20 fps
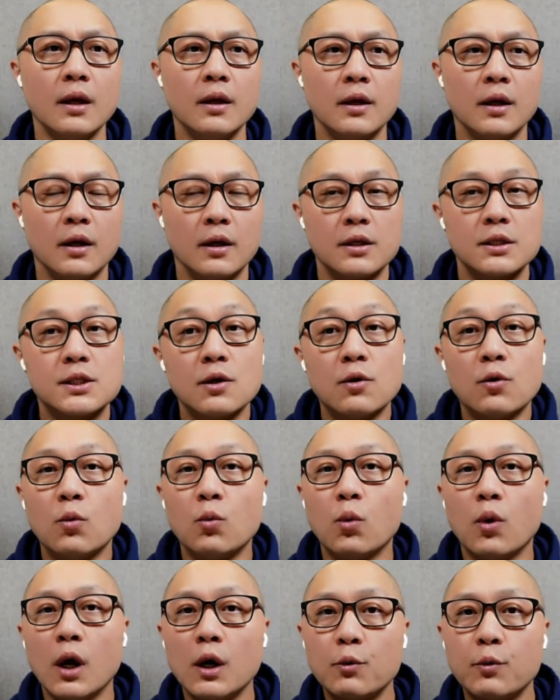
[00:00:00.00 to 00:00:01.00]
So,
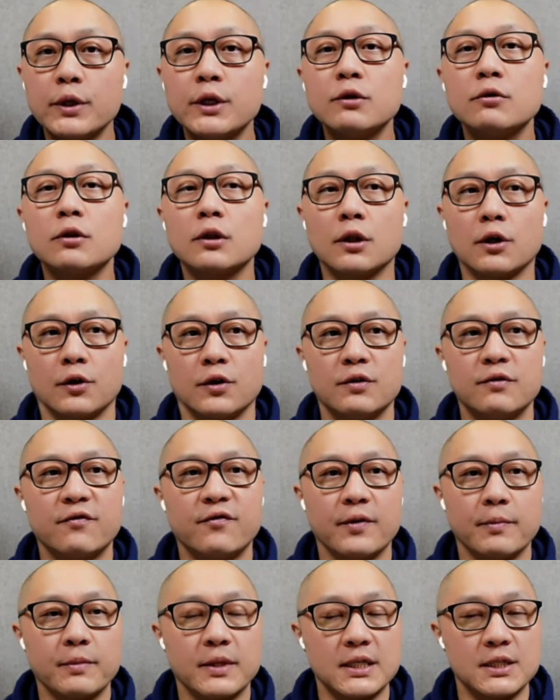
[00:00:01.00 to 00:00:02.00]
what will you learn
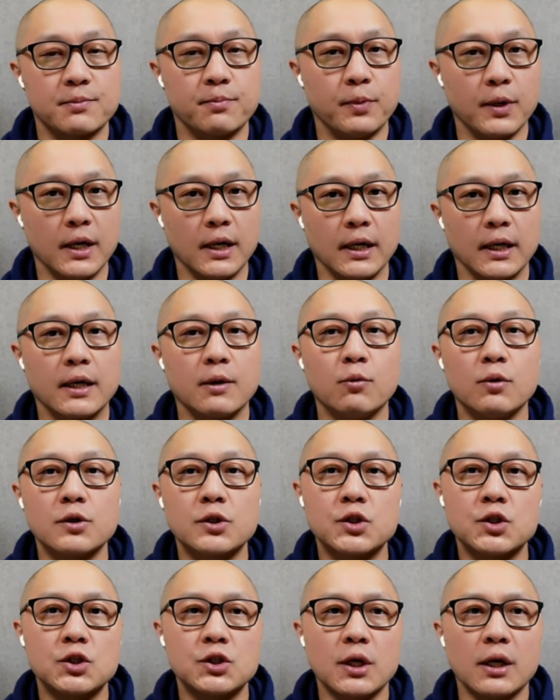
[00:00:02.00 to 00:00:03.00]
from this book? We'll
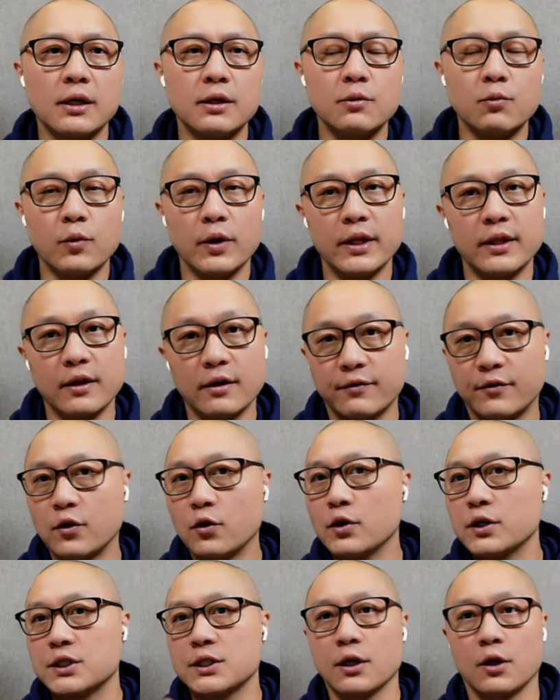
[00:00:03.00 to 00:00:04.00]
start with, of
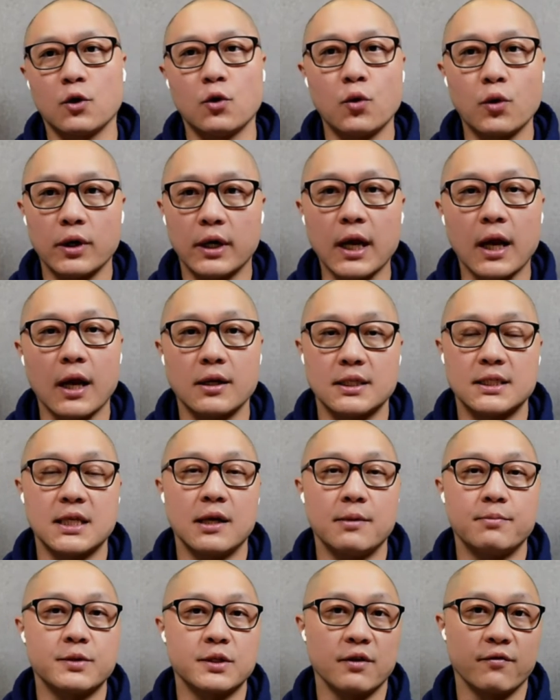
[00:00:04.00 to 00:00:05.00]
course, the core
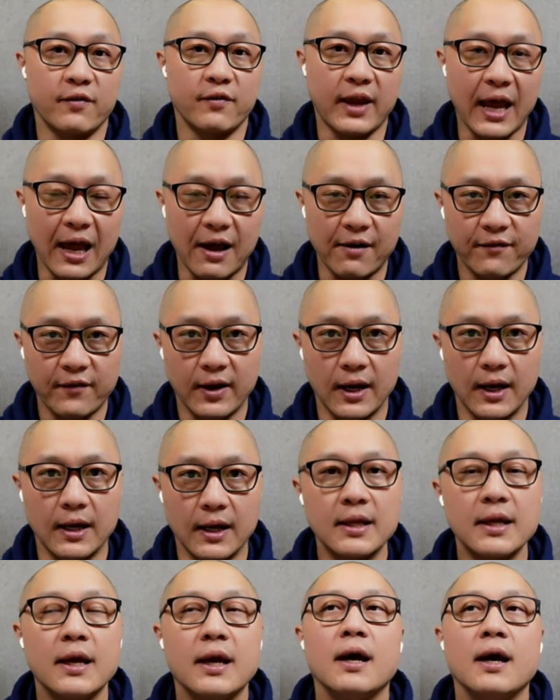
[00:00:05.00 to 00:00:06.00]
concepts of Kafka,
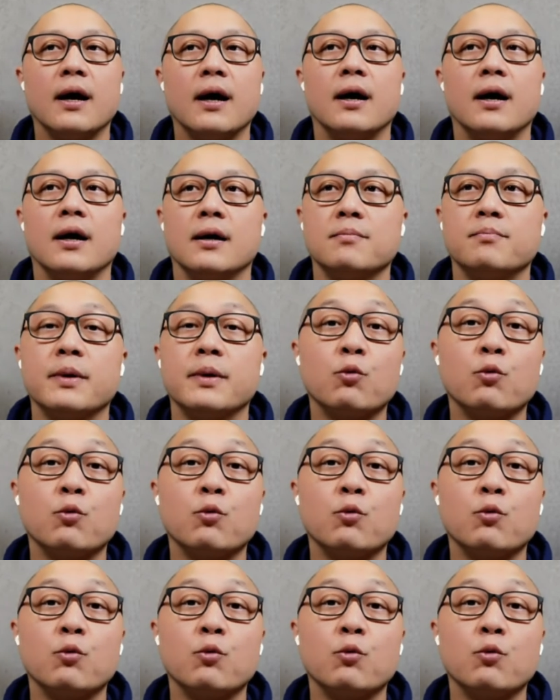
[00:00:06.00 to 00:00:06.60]
but we'll